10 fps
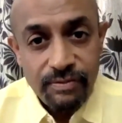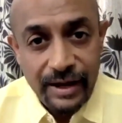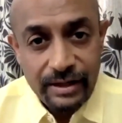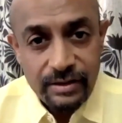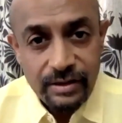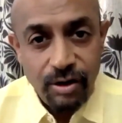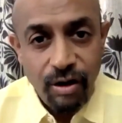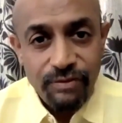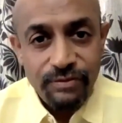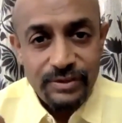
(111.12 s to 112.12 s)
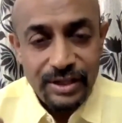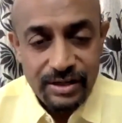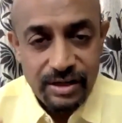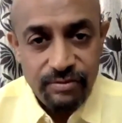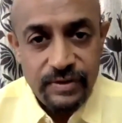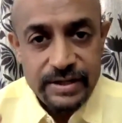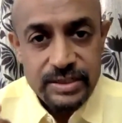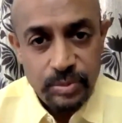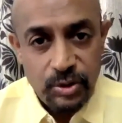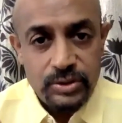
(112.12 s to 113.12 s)
factor of the near
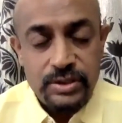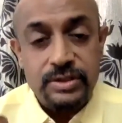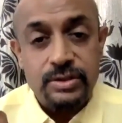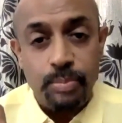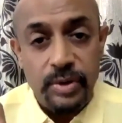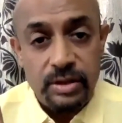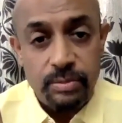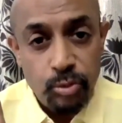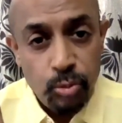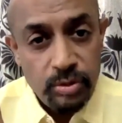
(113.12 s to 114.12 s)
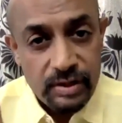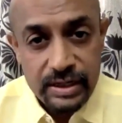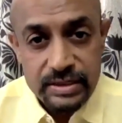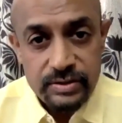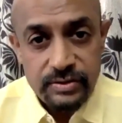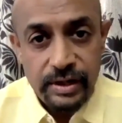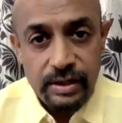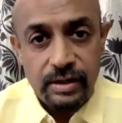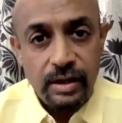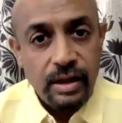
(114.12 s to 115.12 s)
reflex meiosis, so pupil will
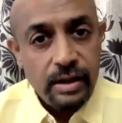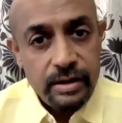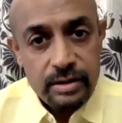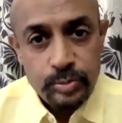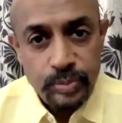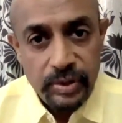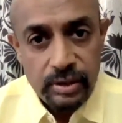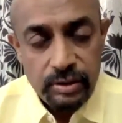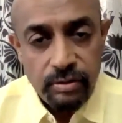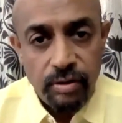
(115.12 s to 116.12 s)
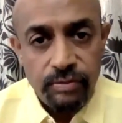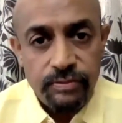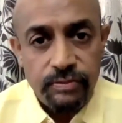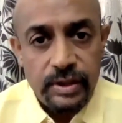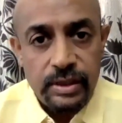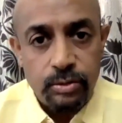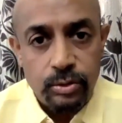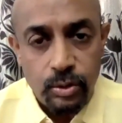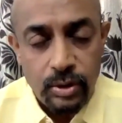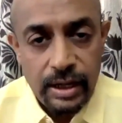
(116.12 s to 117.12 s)
constrict irrespective of whether
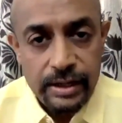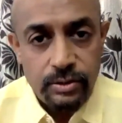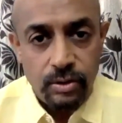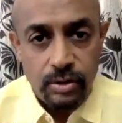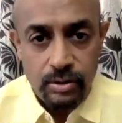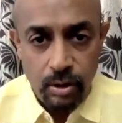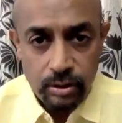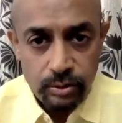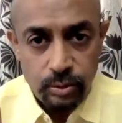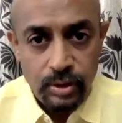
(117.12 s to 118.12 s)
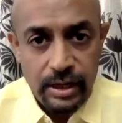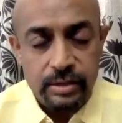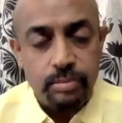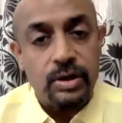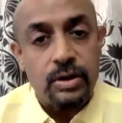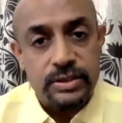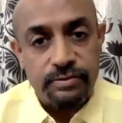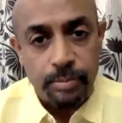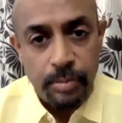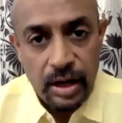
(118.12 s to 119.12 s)
you throw a light or not throw a light
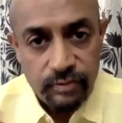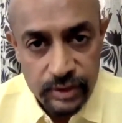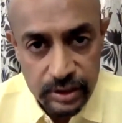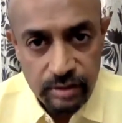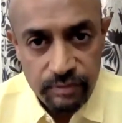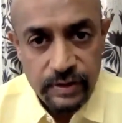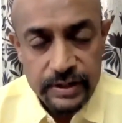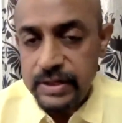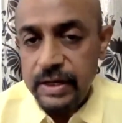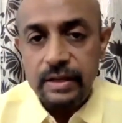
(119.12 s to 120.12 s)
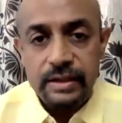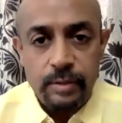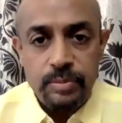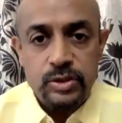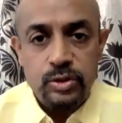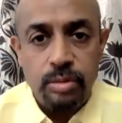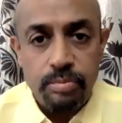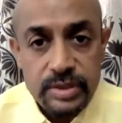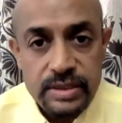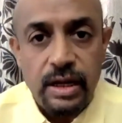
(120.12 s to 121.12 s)
because of a part of a near reflex. That means you'll
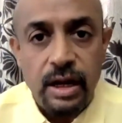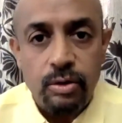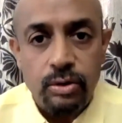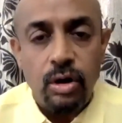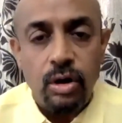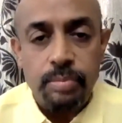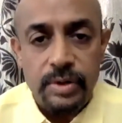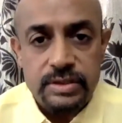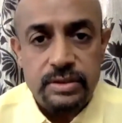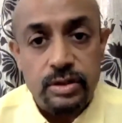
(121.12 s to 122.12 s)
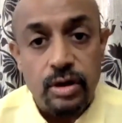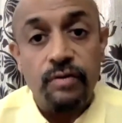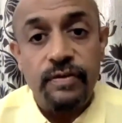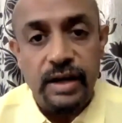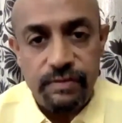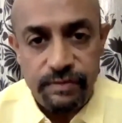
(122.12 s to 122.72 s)
be missing out on the presence of an